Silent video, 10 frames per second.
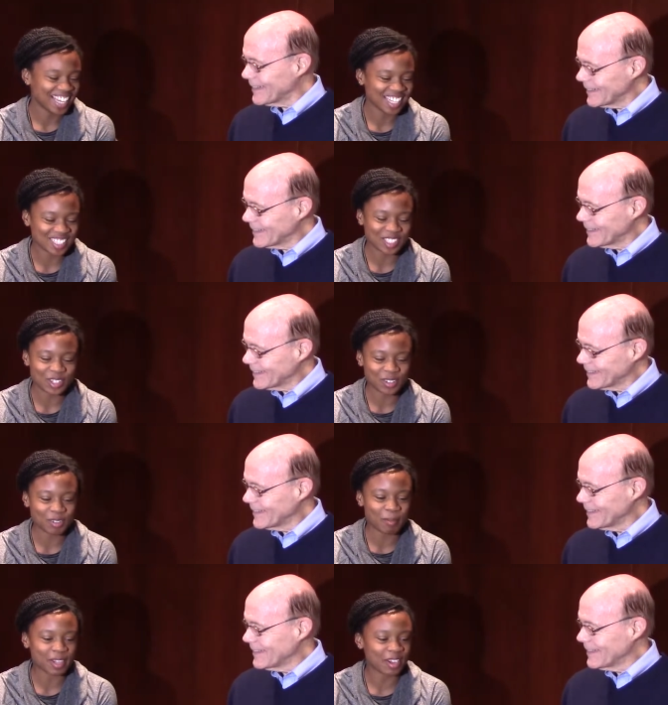Speaker 1: and
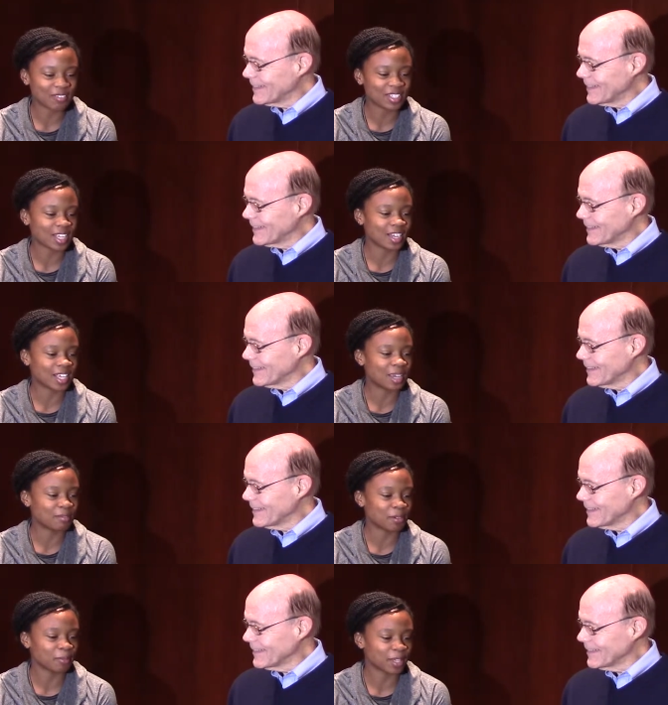so my confidence kind of
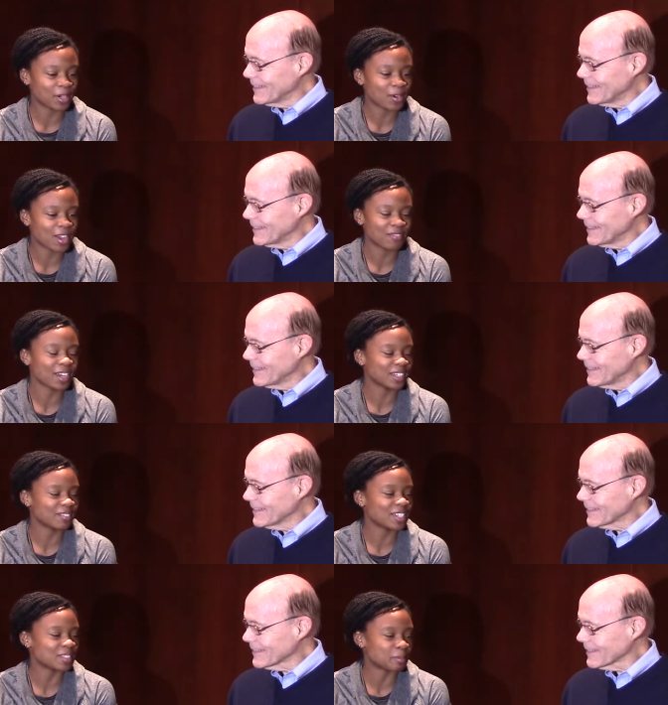came from like, oh, if I can
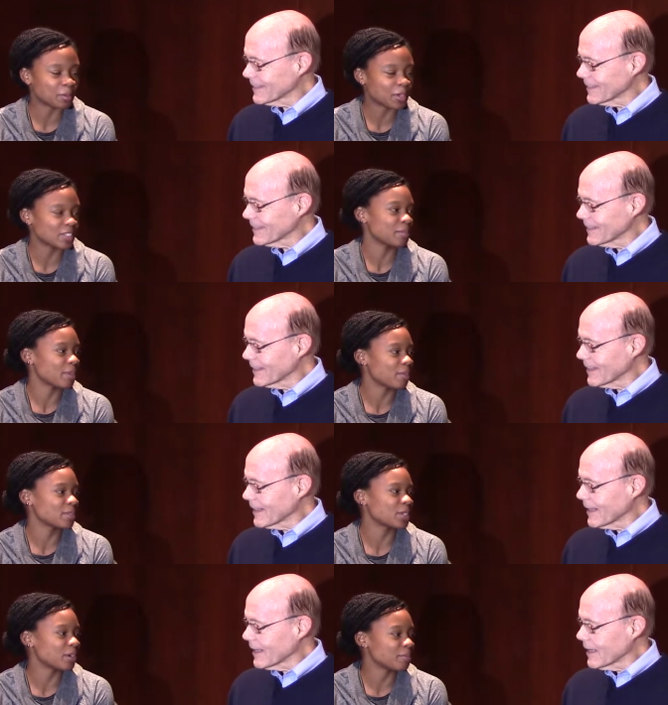race some boys, I'm, I'm
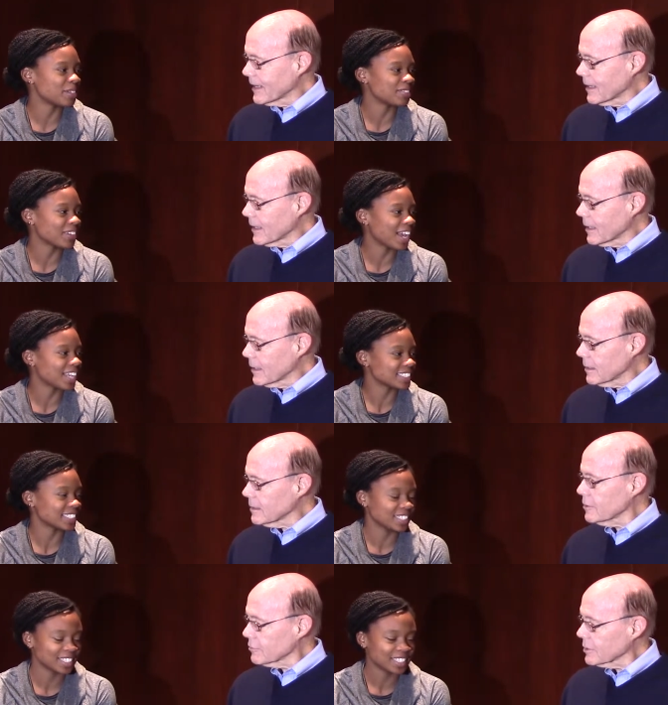sure I'm pretty fast.
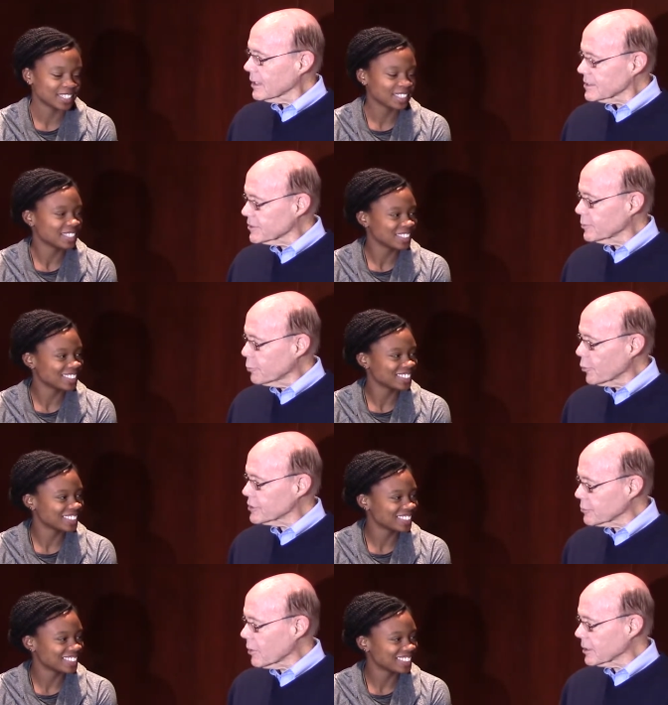And you realize
Speaker 2: there are
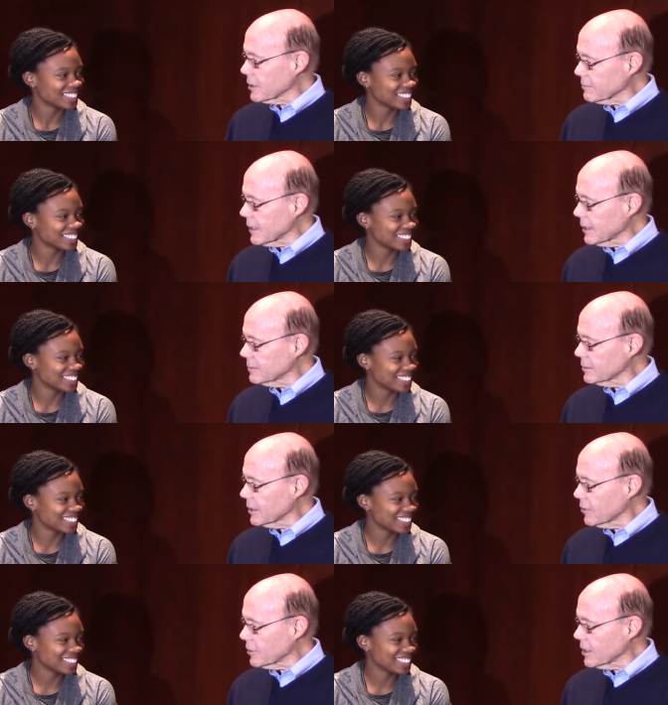boys walking around, you
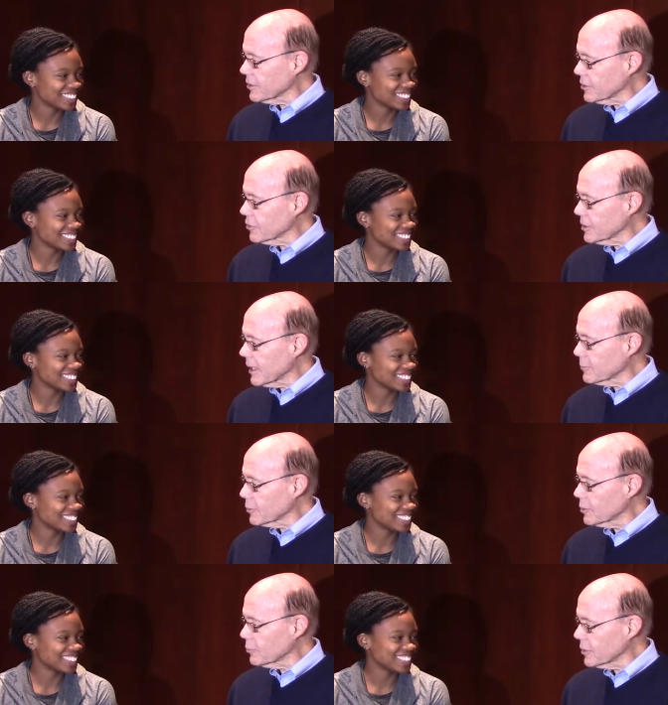know, near your
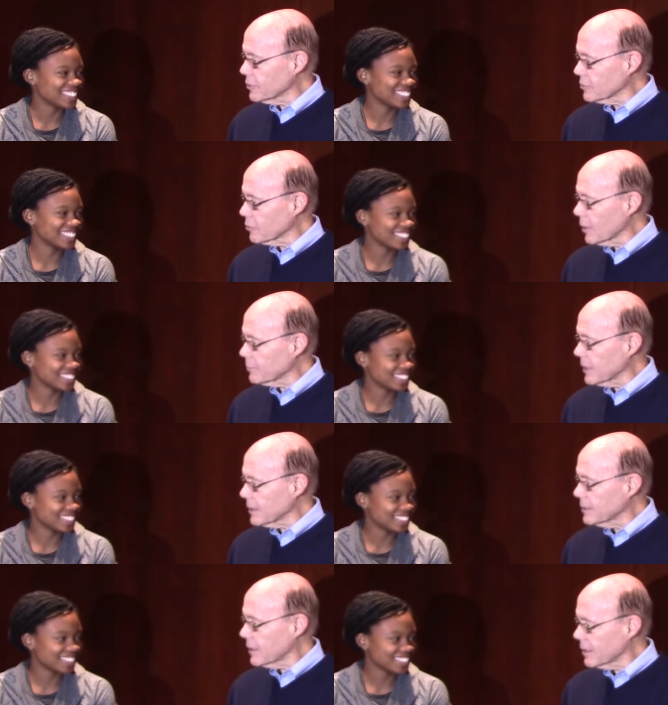neighborhood where you grew up
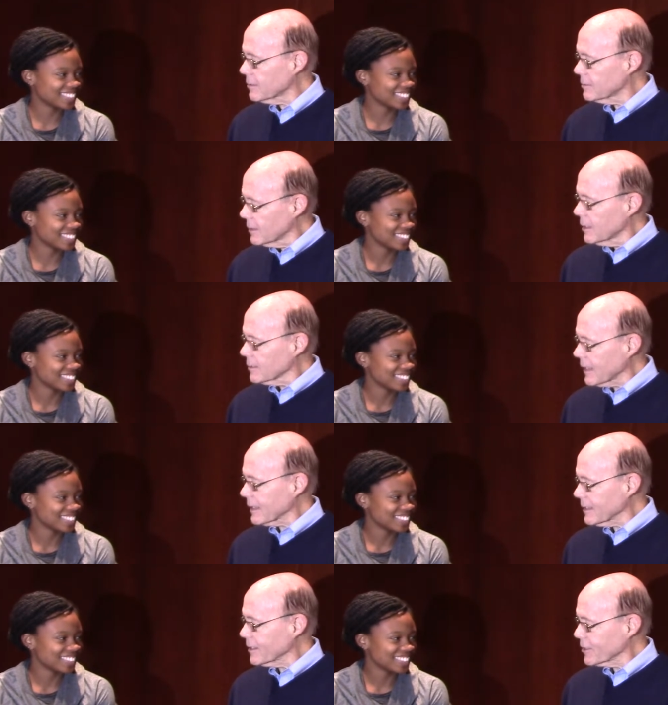that, that are
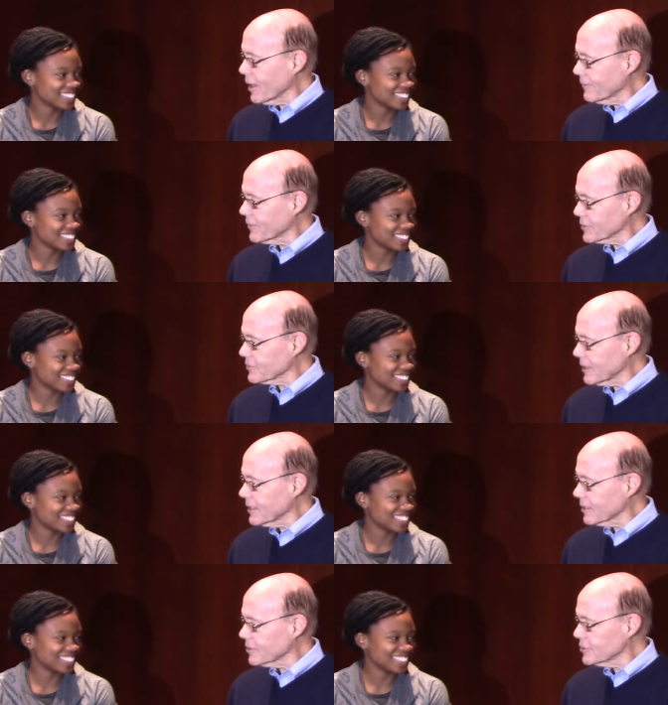lacking in confidence right
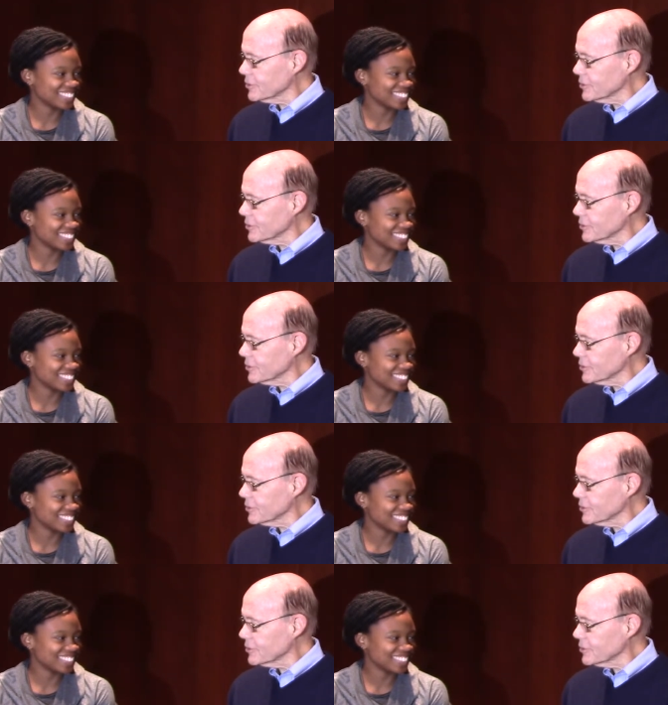now because you